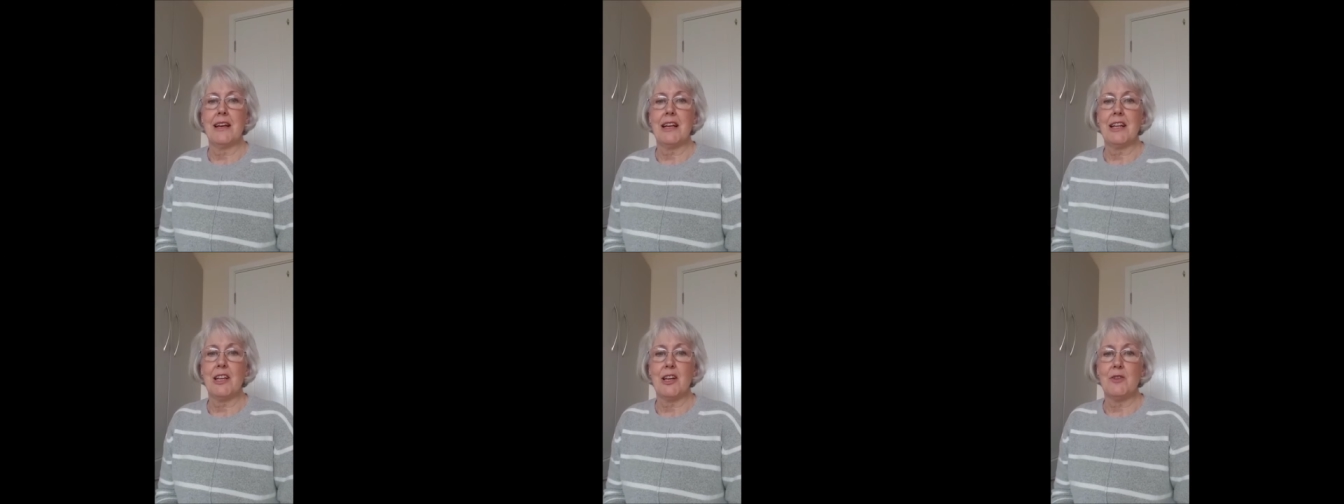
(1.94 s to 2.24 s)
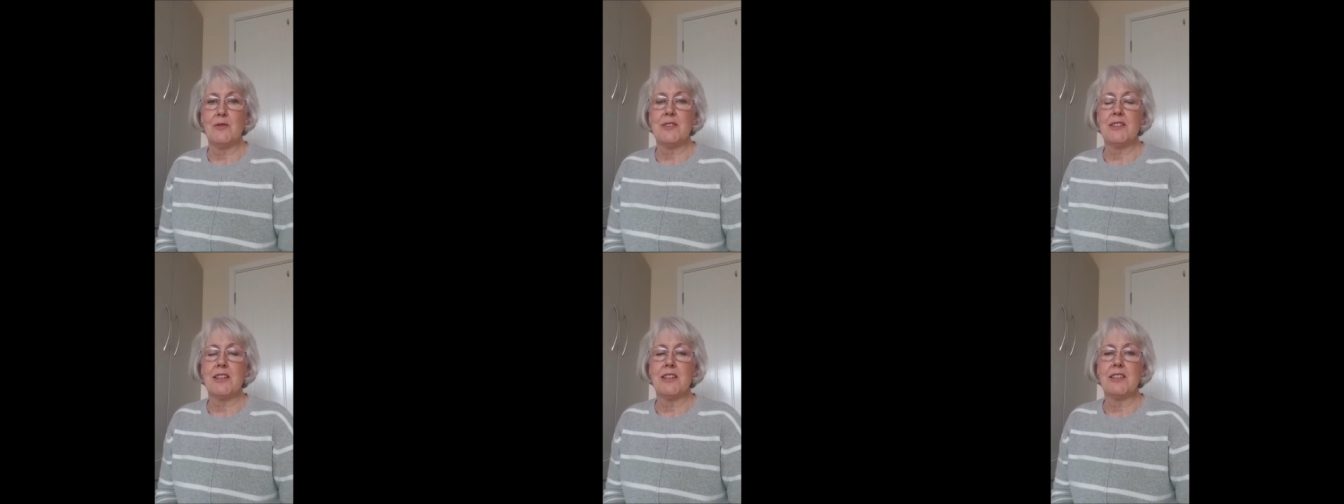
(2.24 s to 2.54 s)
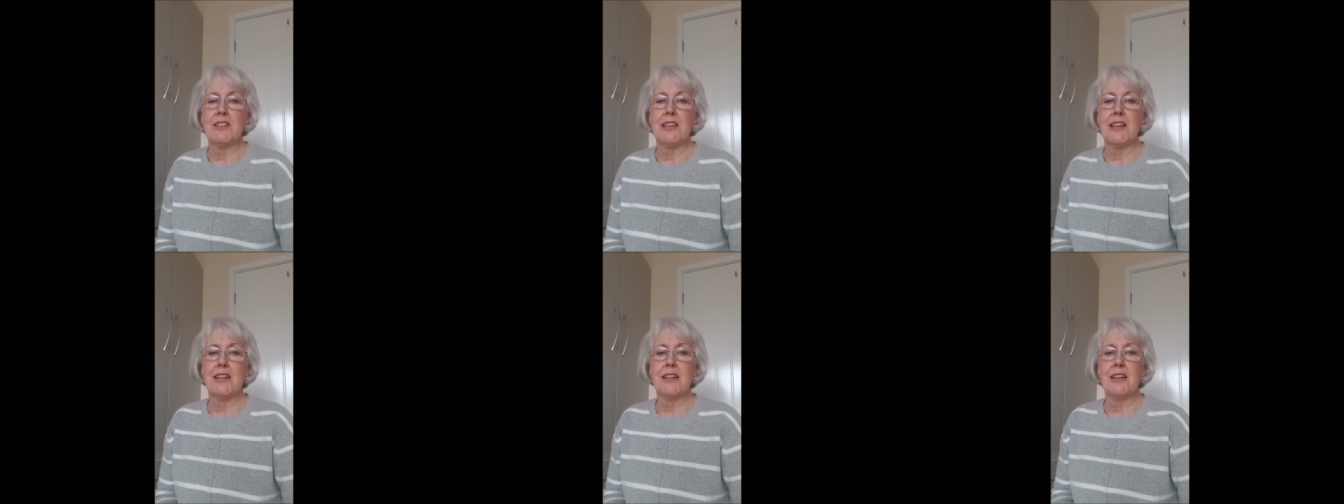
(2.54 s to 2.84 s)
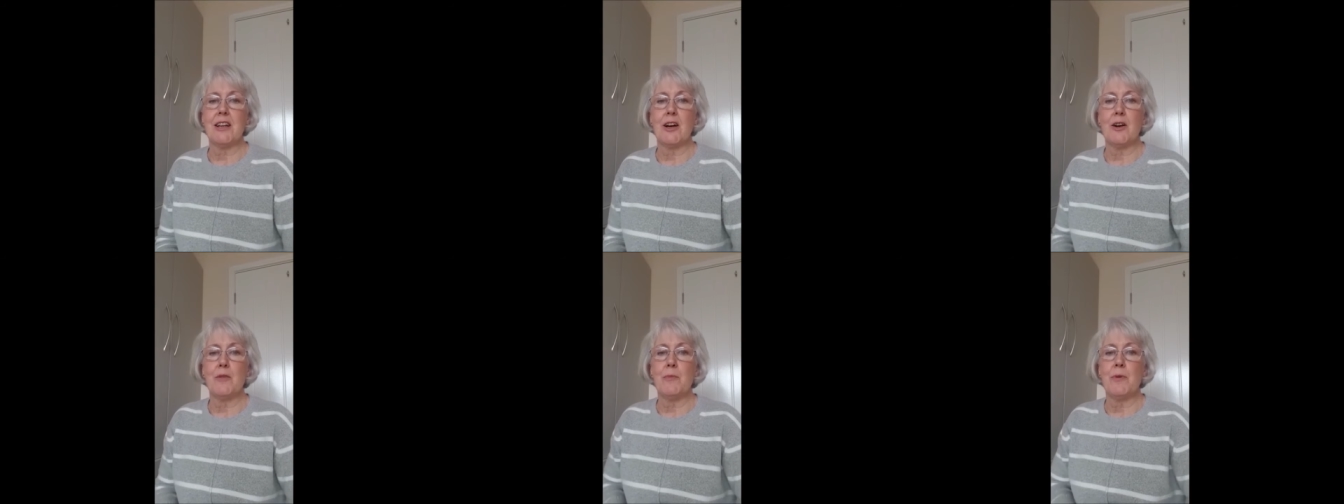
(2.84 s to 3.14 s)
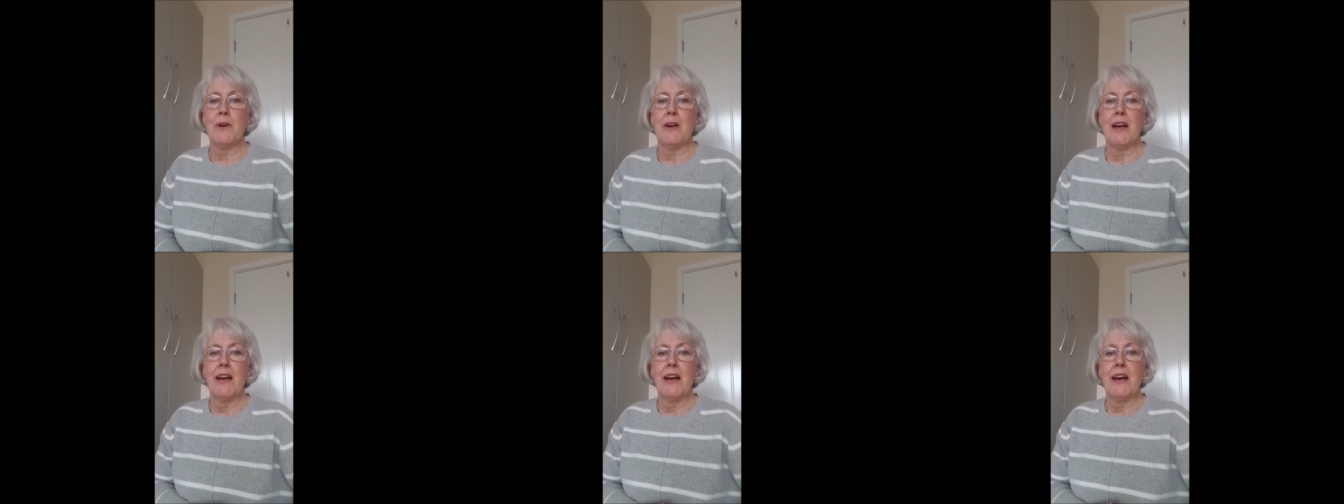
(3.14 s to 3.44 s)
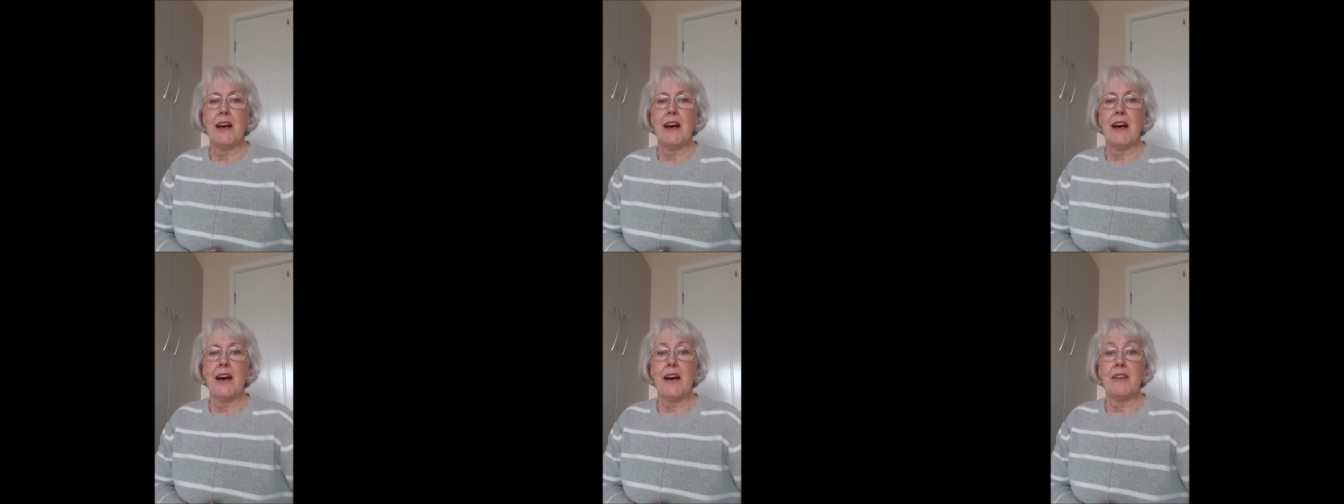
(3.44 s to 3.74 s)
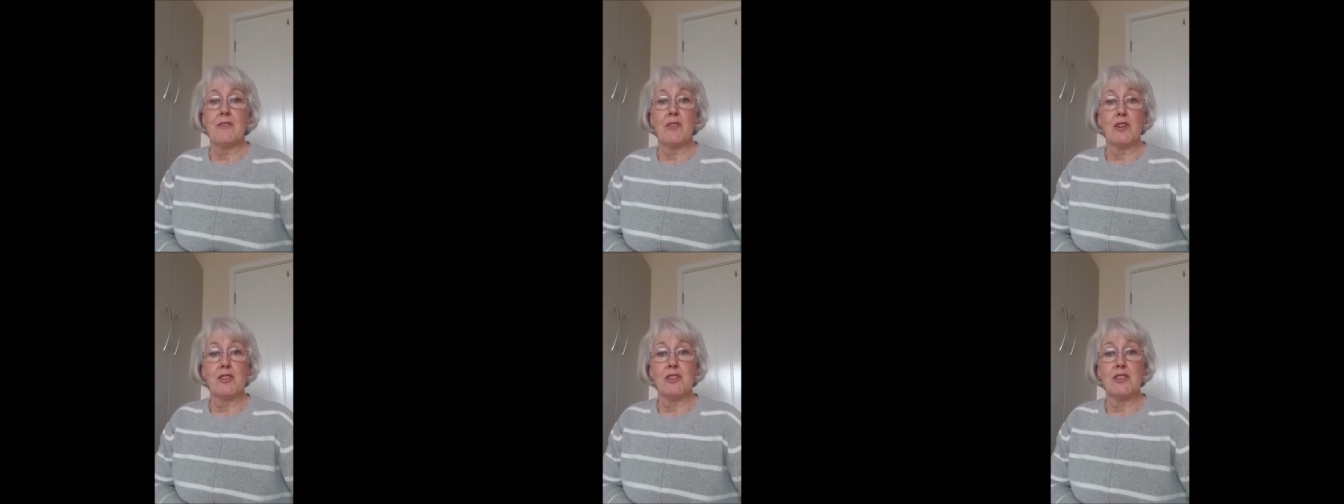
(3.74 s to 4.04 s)
Hello Sunday Club.
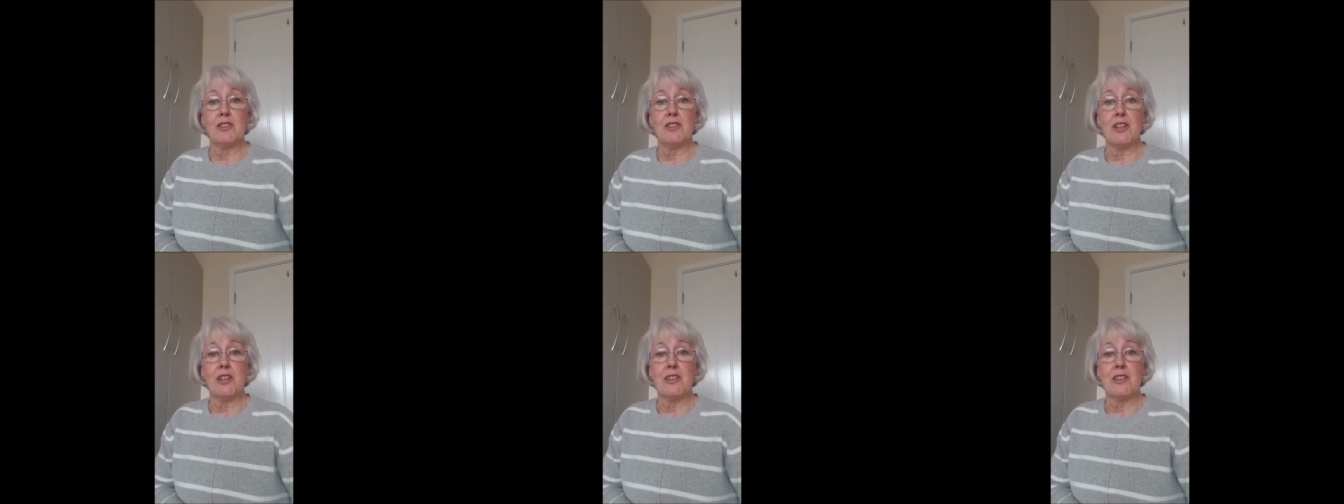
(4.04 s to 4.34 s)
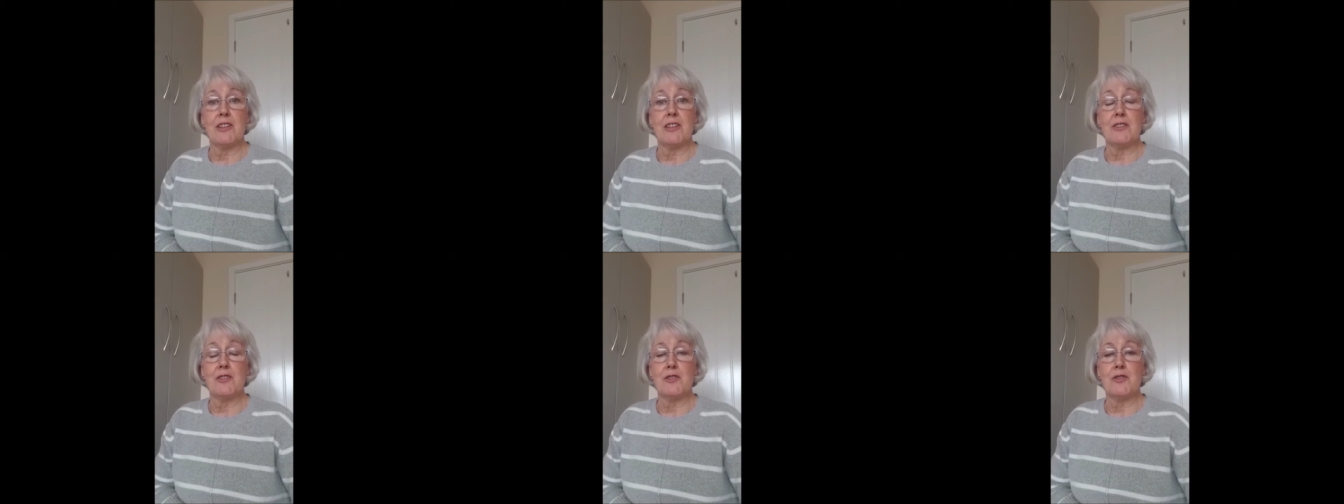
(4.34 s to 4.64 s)
I've got another